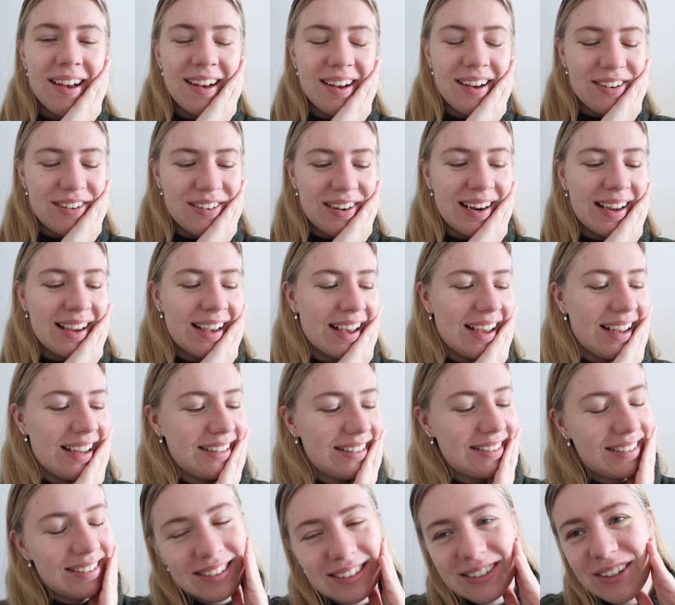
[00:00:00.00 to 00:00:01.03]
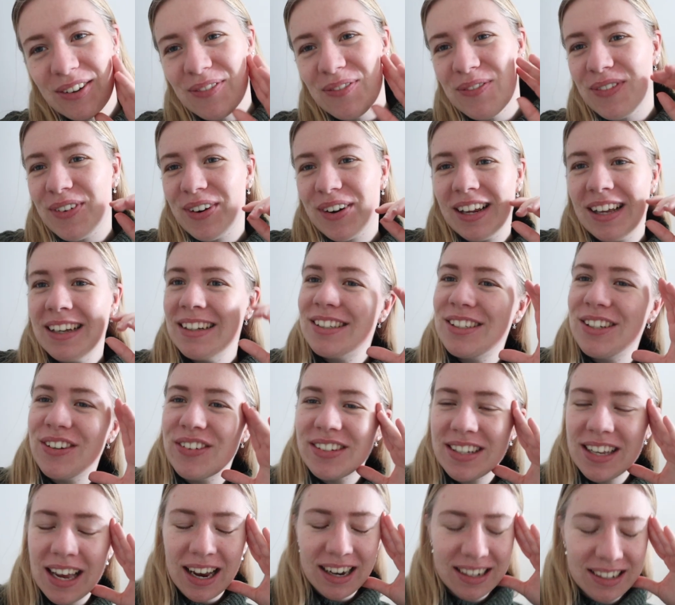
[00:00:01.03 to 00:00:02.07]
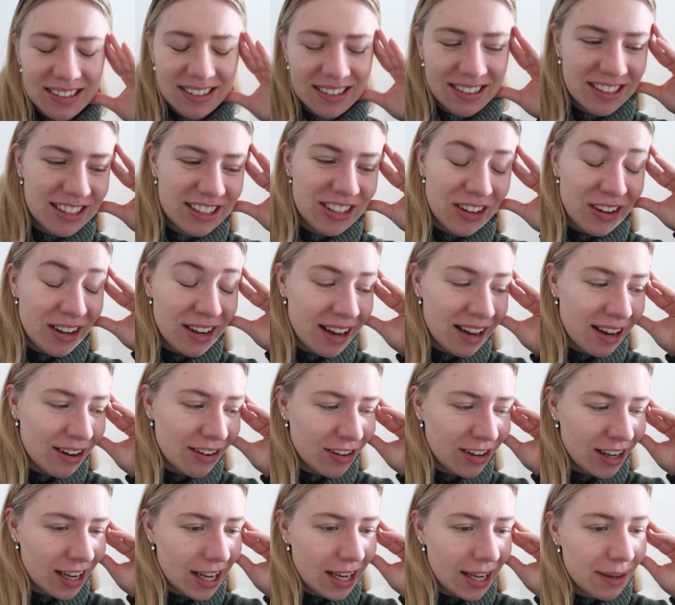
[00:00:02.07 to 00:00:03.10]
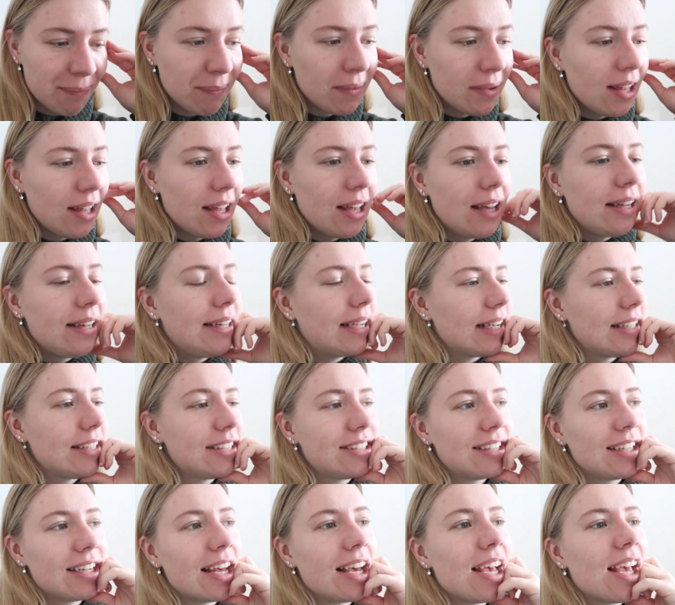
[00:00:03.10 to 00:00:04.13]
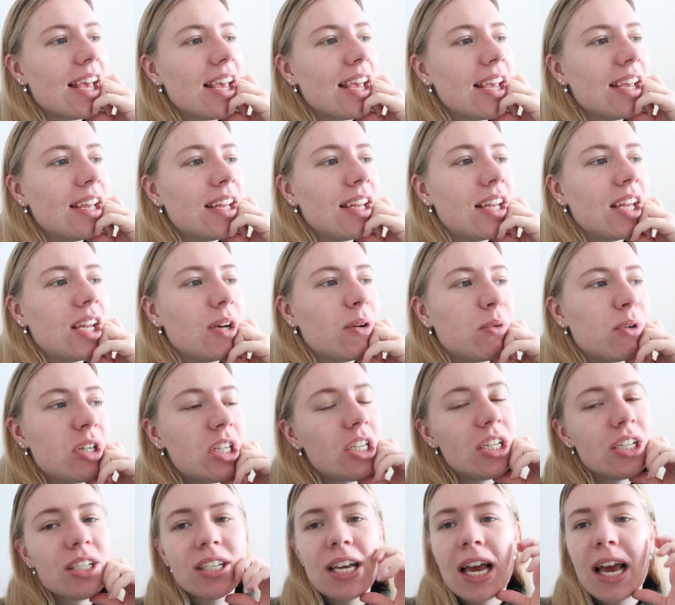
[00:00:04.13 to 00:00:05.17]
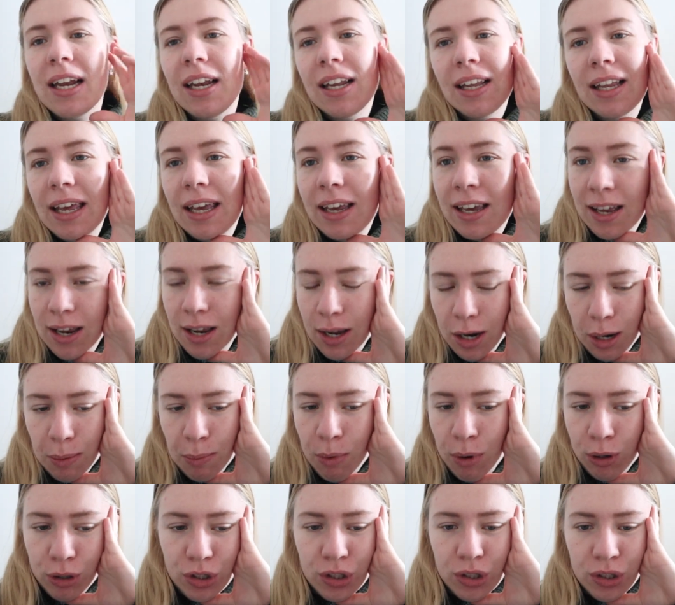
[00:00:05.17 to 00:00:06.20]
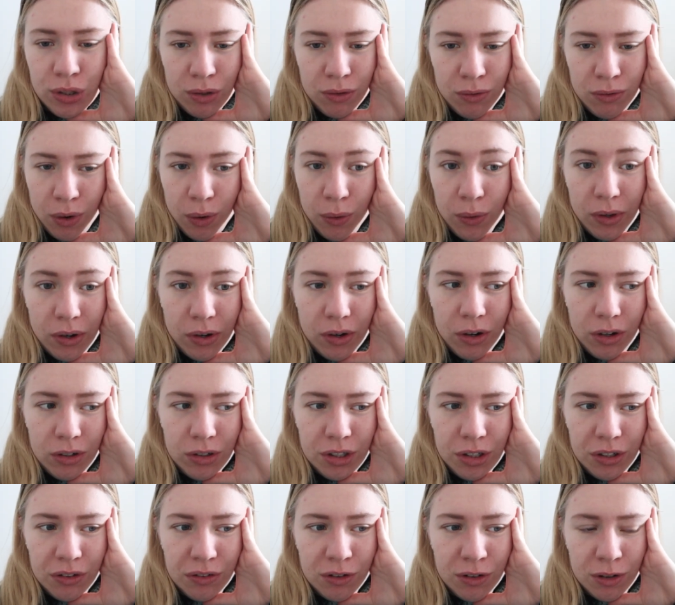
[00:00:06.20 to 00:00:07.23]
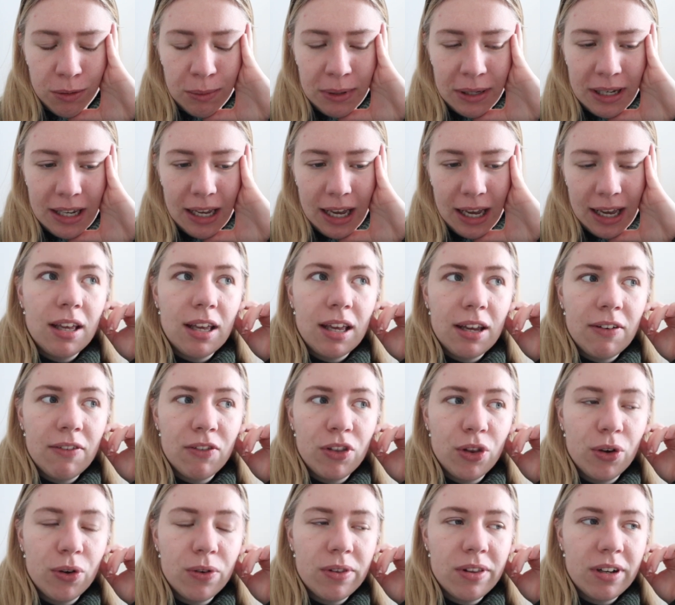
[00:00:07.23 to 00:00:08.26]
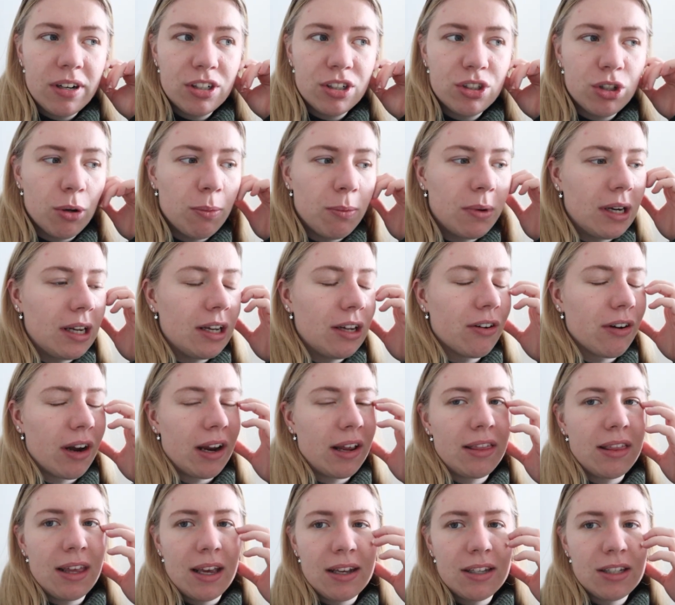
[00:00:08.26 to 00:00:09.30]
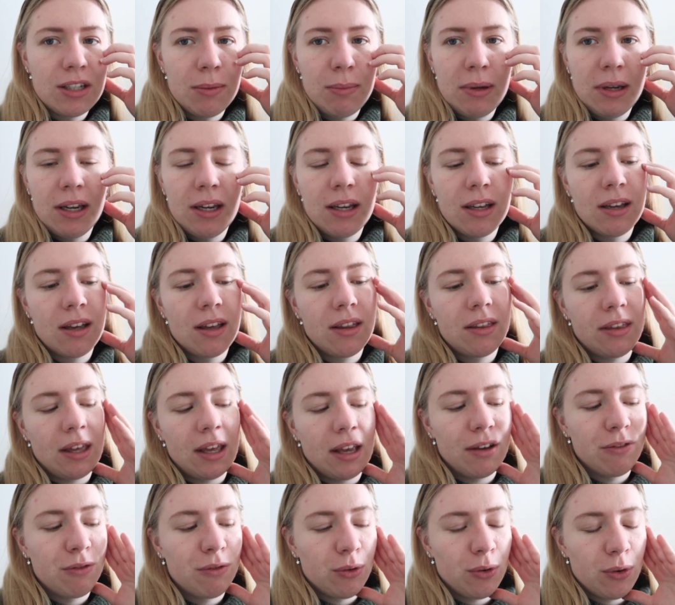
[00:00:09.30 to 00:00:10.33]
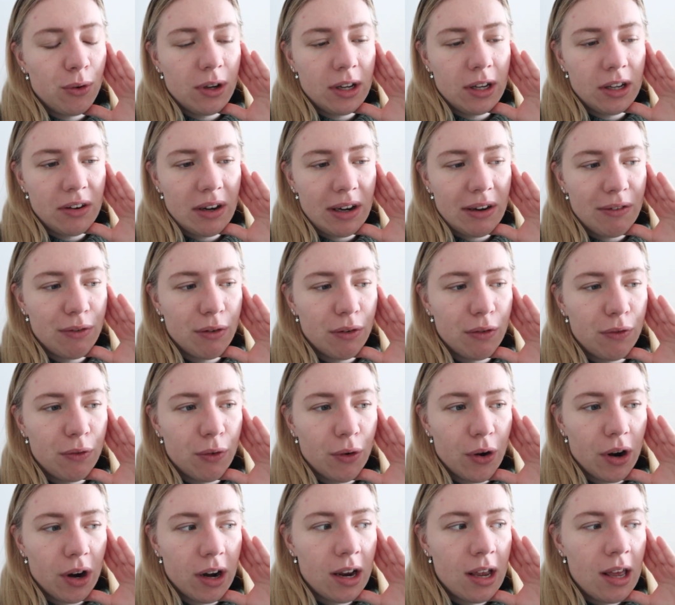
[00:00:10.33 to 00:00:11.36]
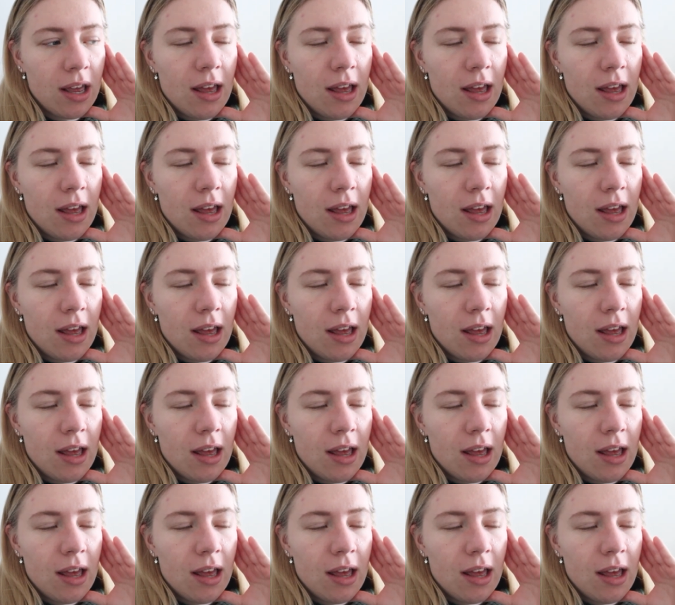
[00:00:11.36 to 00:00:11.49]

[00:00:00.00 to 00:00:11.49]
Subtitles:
All right, guys, good morning. So it's actually Sunday already. Yesterday was just kind of like an emotional roller coaster for me. Even though there are so many great things to be thankful and grateful for,